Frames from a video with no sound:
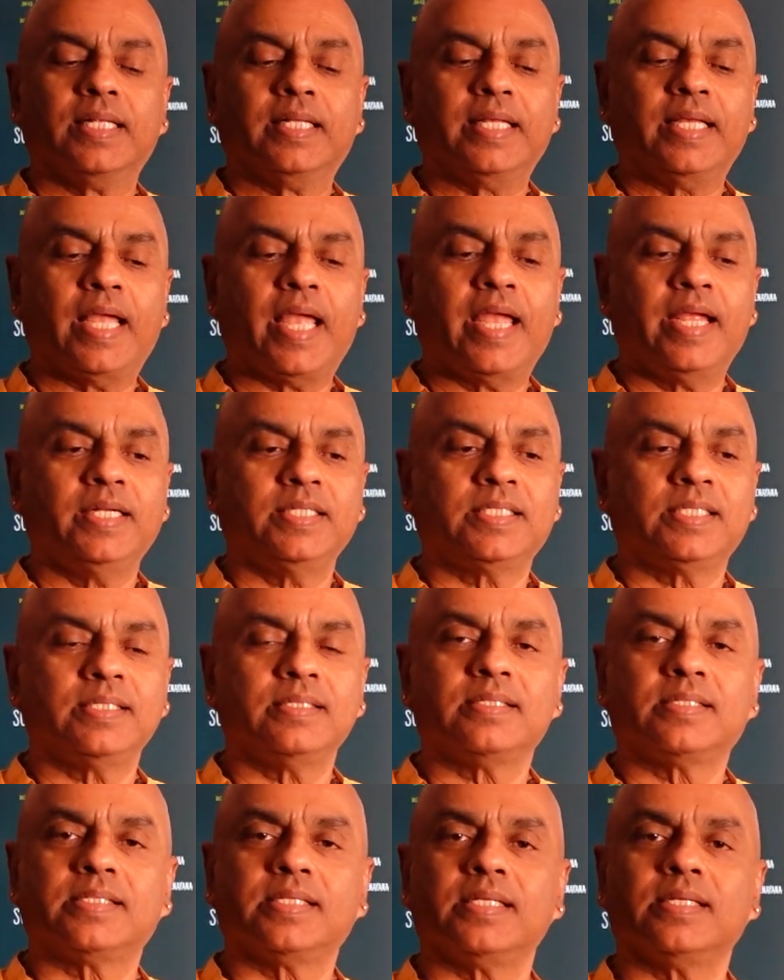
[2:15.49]
the
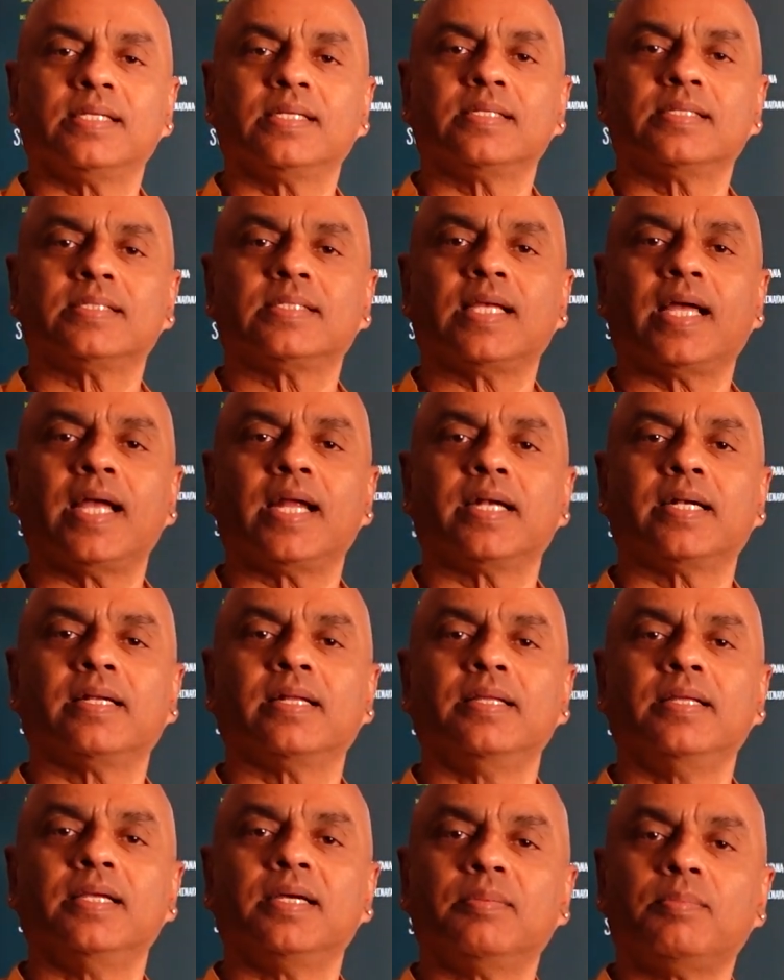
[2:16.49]
ancient seers had
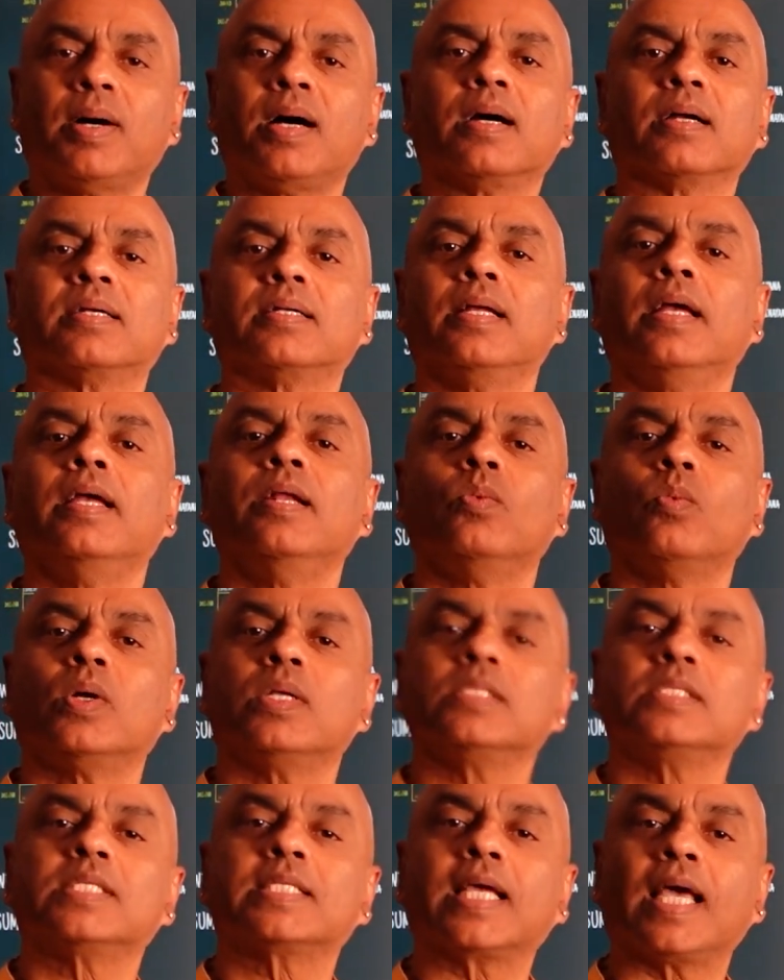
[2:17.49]
earmarked in
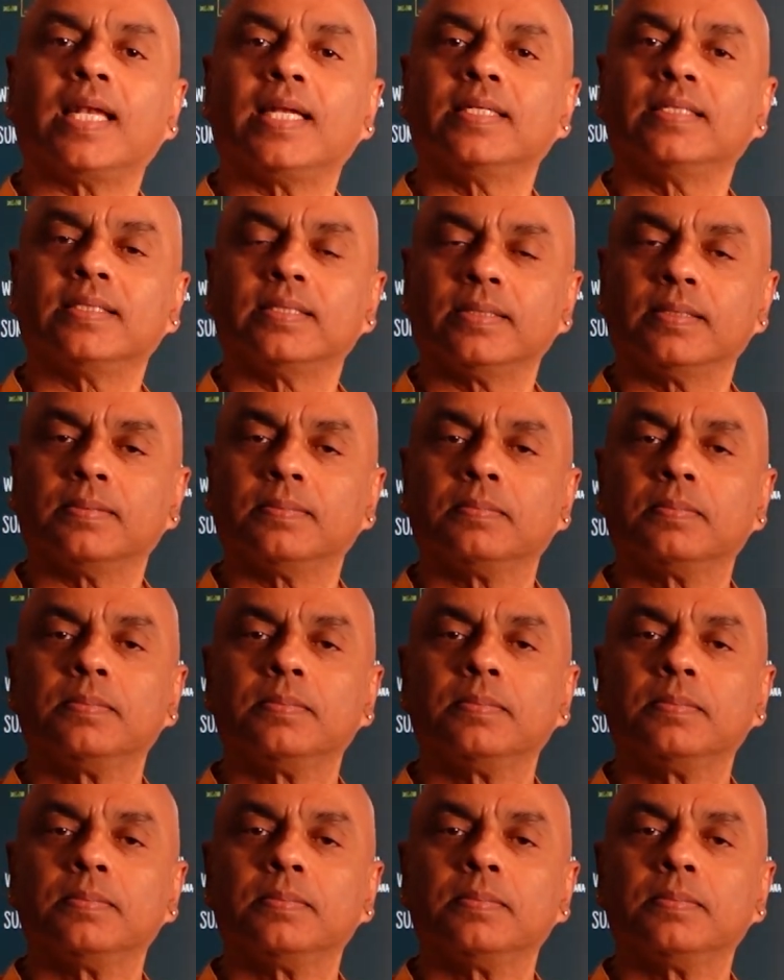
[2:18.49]
one's calendar